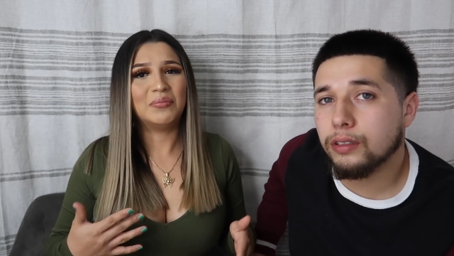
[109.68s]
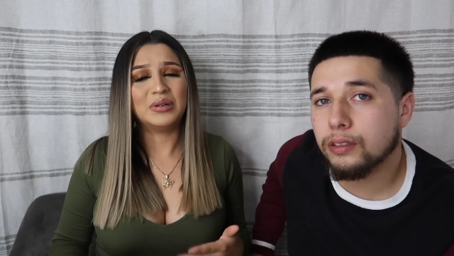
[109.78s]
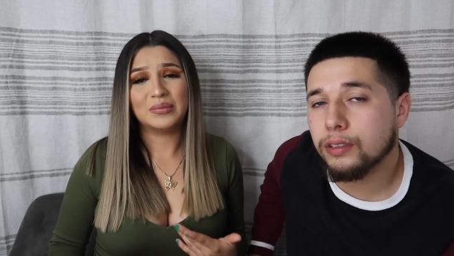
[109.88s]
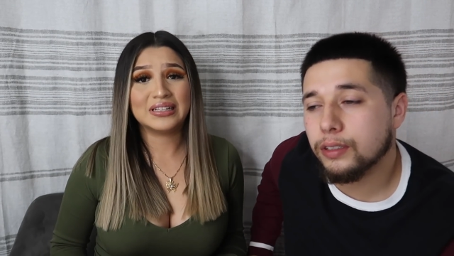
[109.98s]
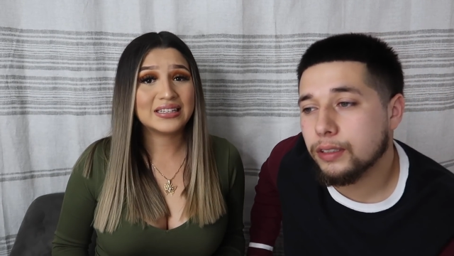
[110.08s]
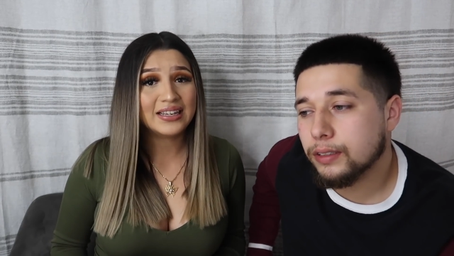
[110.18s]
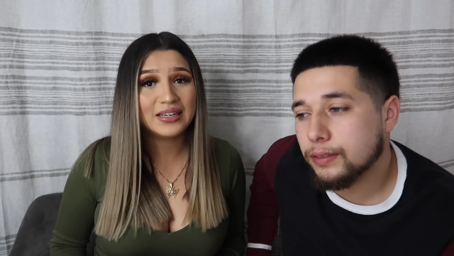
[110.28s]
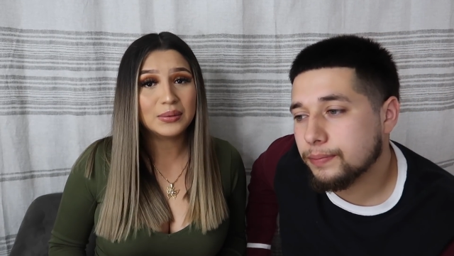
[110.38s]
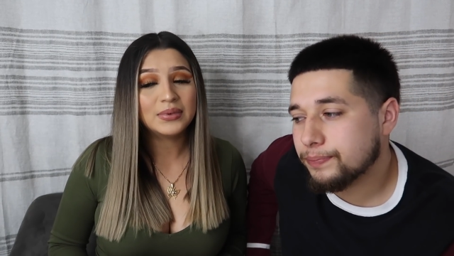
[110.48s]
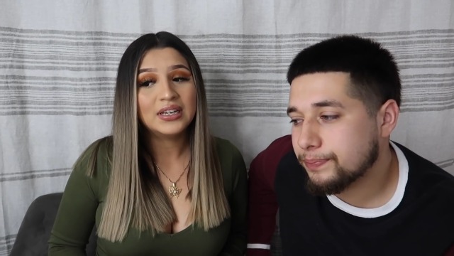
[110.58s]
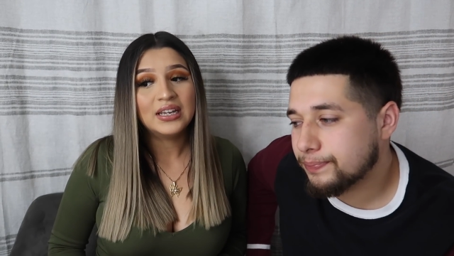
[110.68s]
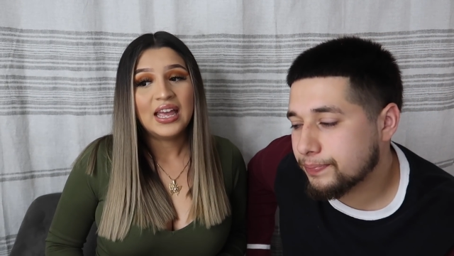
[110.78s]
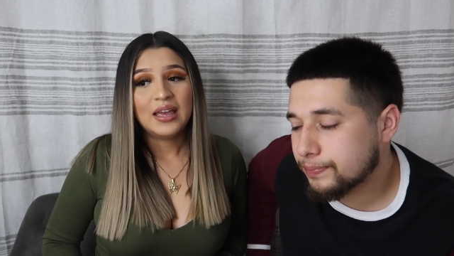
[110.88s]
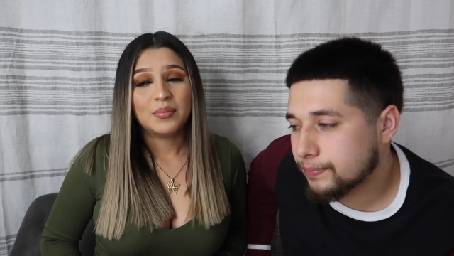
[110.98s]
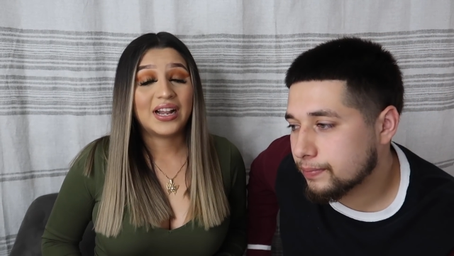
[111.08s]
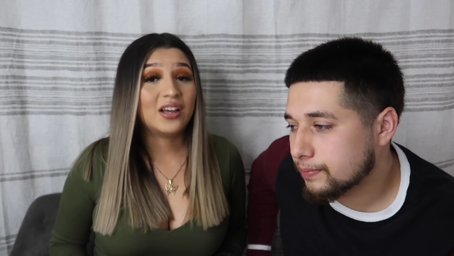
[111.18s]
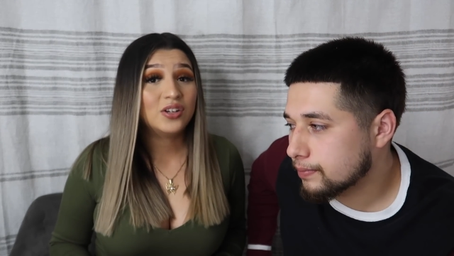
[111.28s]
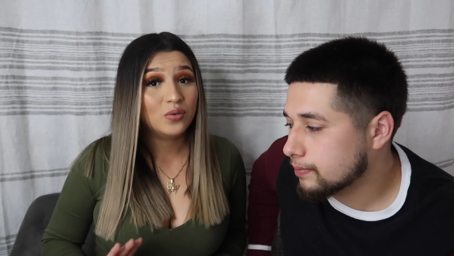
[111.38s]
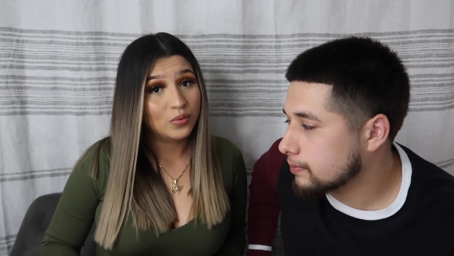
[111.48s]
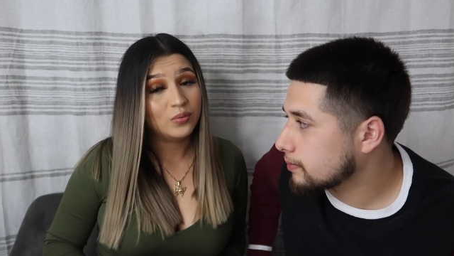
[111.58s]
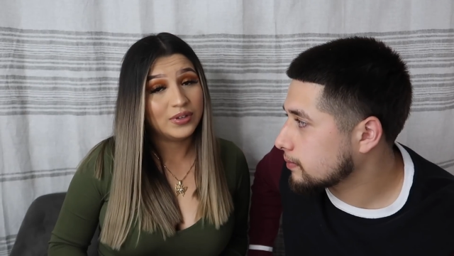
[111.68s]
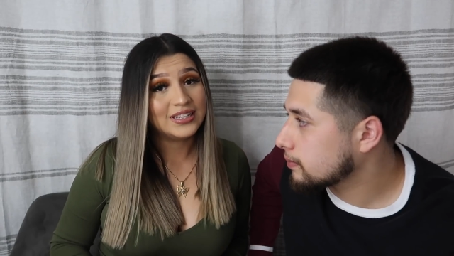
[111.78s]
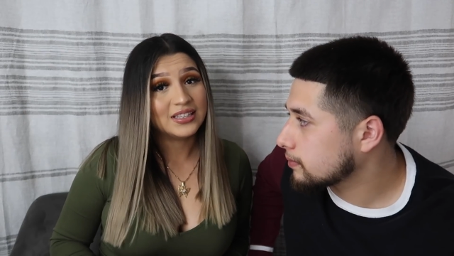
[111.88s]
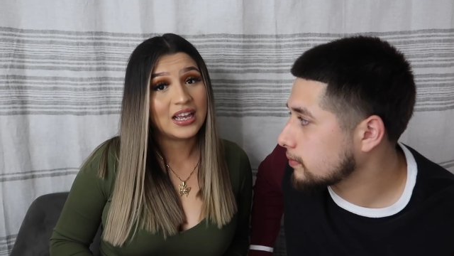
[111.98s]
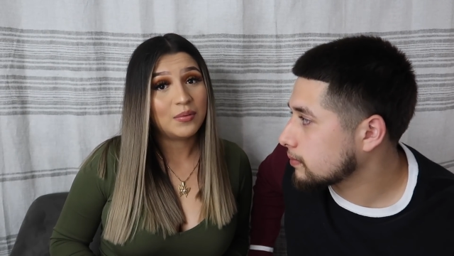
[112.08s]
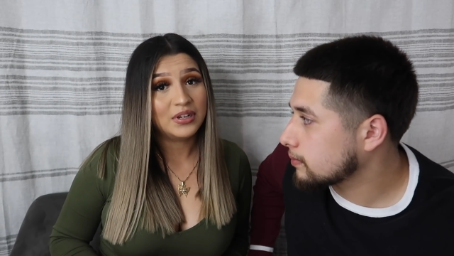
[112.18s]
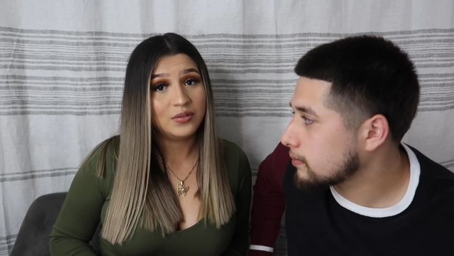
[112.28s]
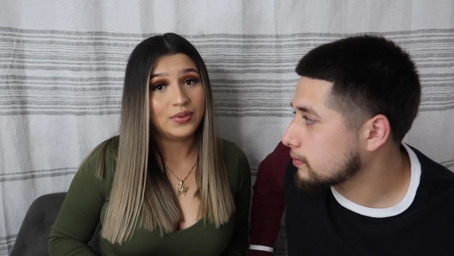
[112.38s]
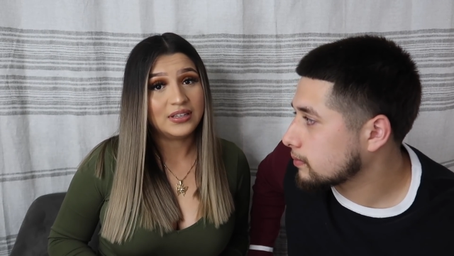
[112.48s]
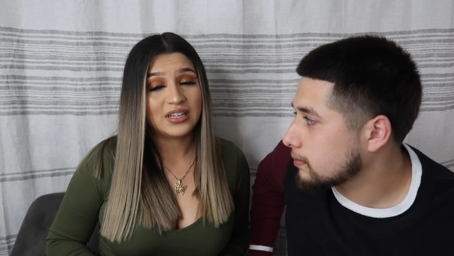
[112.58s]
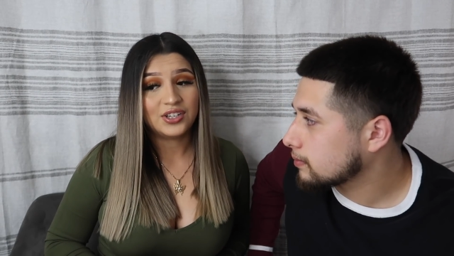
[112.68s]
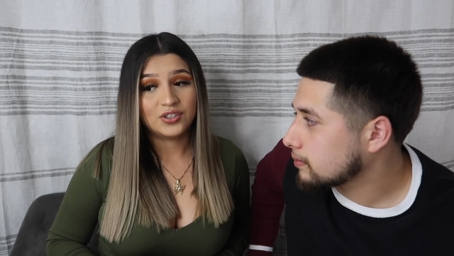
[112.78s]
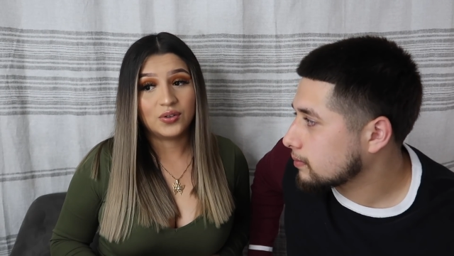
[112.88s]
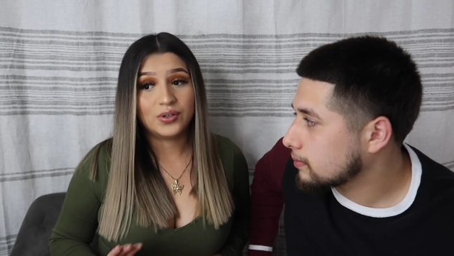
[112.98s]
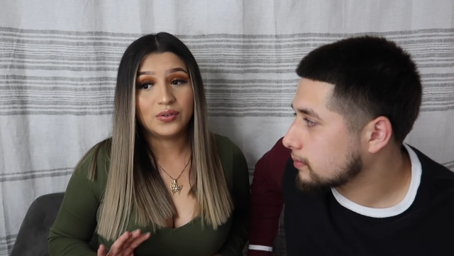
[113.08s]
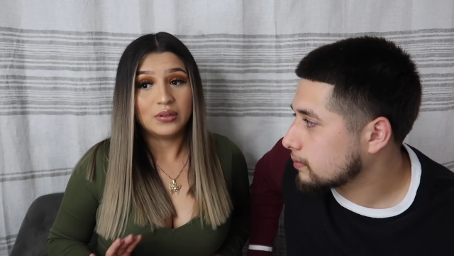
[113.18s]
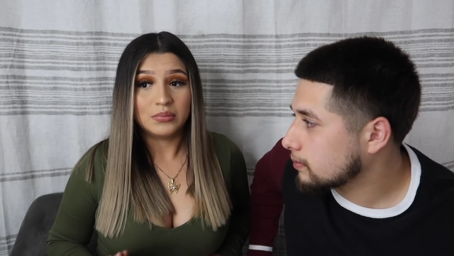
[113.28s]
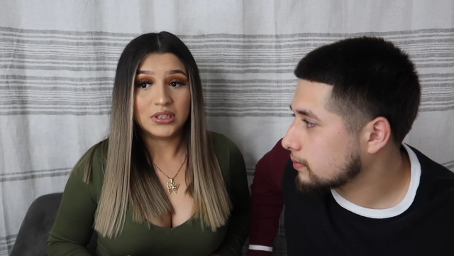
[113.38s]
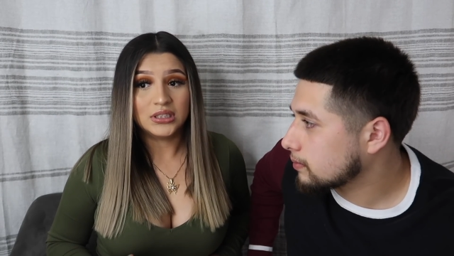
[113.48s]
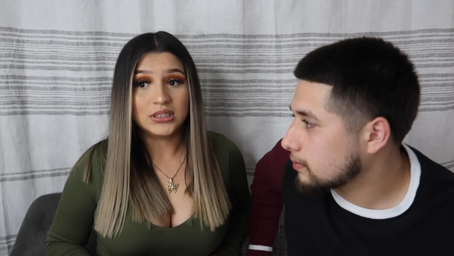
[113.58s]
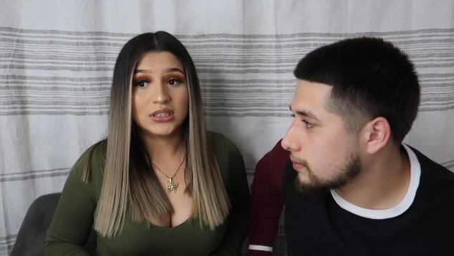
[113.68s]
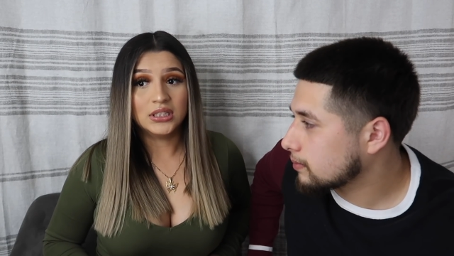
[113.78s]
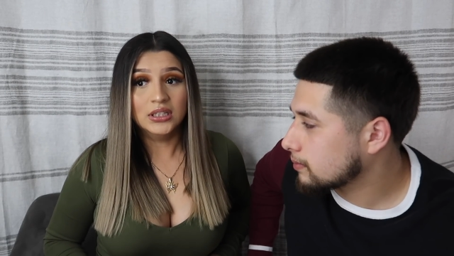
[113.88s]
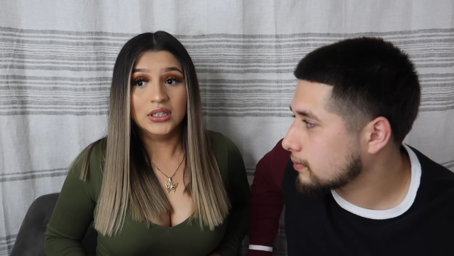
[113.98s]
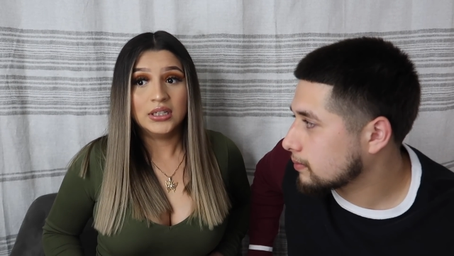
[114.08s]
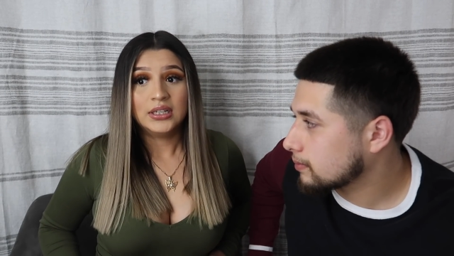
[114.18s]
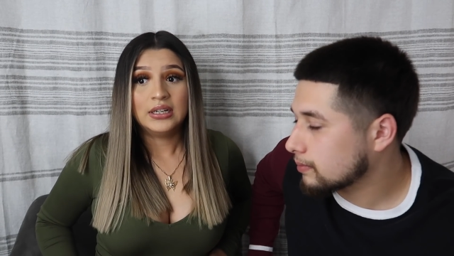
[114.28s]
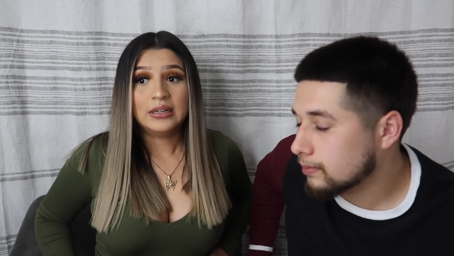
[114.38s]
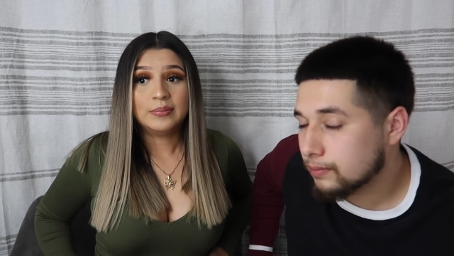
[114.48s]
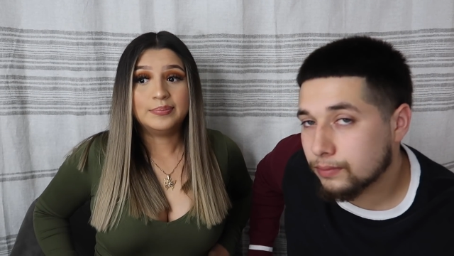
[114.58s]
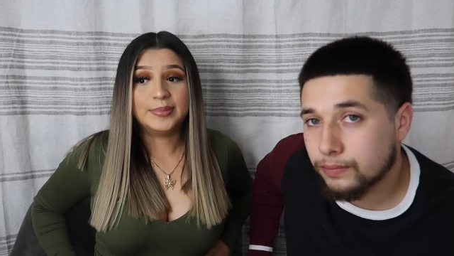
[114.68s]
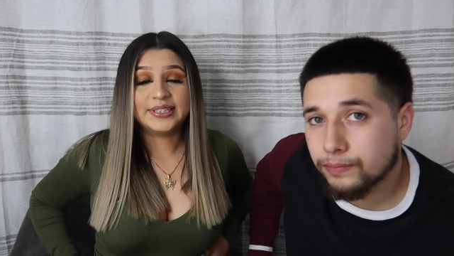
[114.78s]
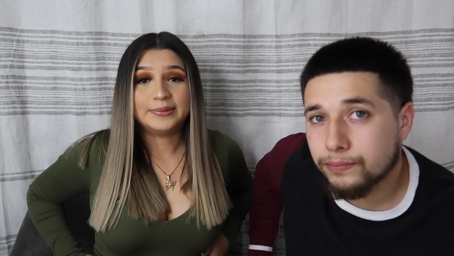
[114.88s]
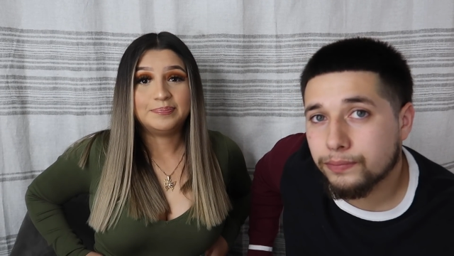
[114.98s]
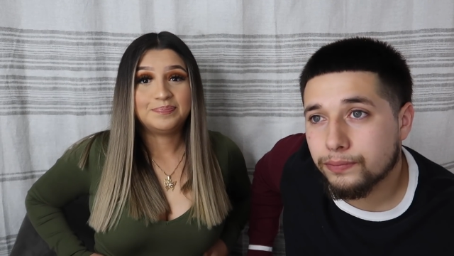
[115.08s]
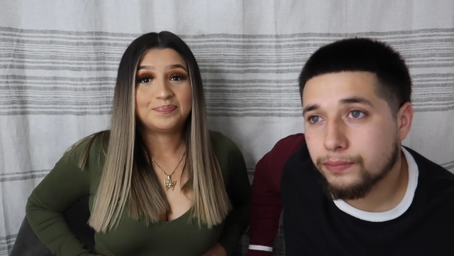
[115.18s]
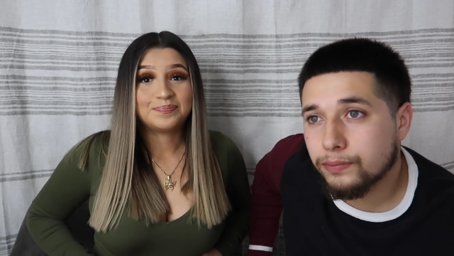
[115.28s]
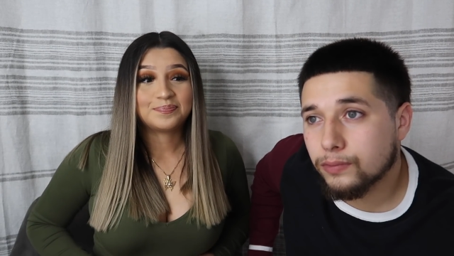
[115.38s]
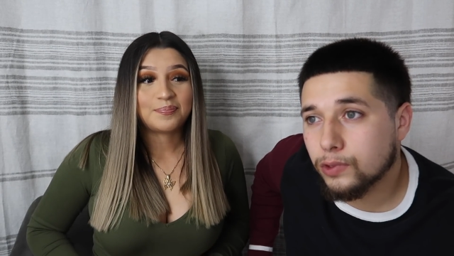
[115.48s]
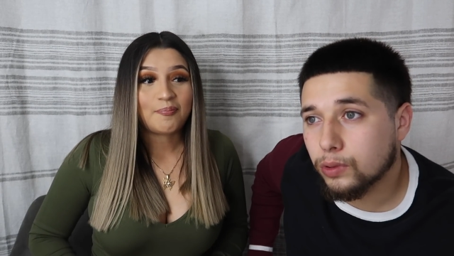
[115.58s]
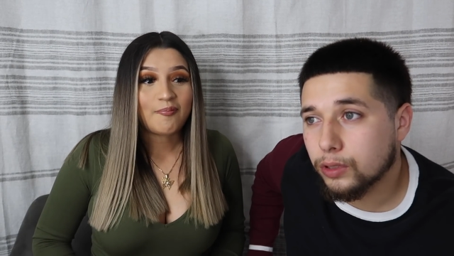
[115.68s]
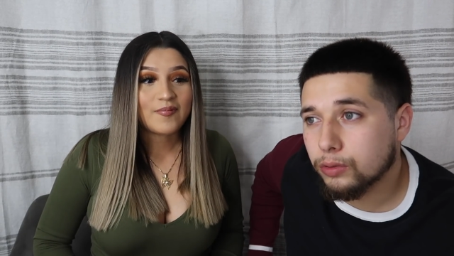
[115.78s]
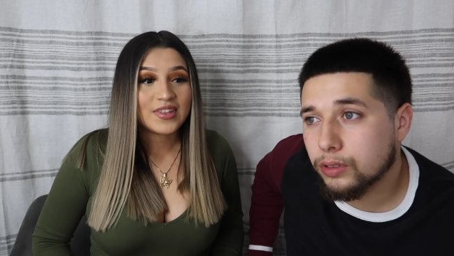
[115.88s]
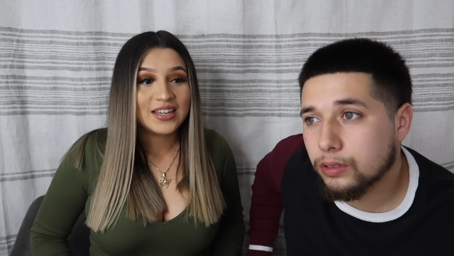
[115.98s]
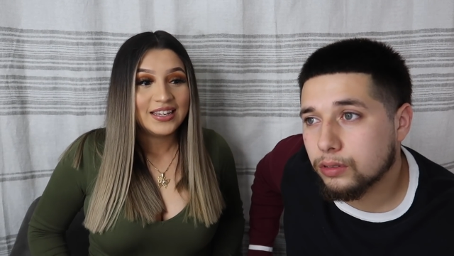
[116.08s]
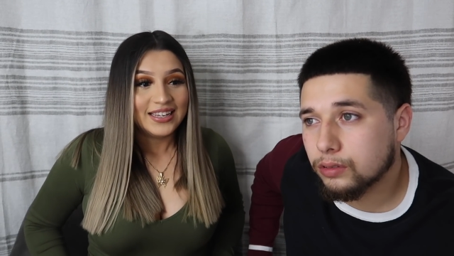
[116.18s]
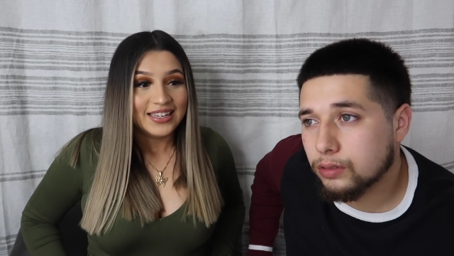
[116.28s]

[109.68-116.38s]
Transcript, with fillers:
Speaker 1: how many months I am, but I don't know what weeks, how many weeks. I just don't know the months. But
Speaker 2: 20 weeks.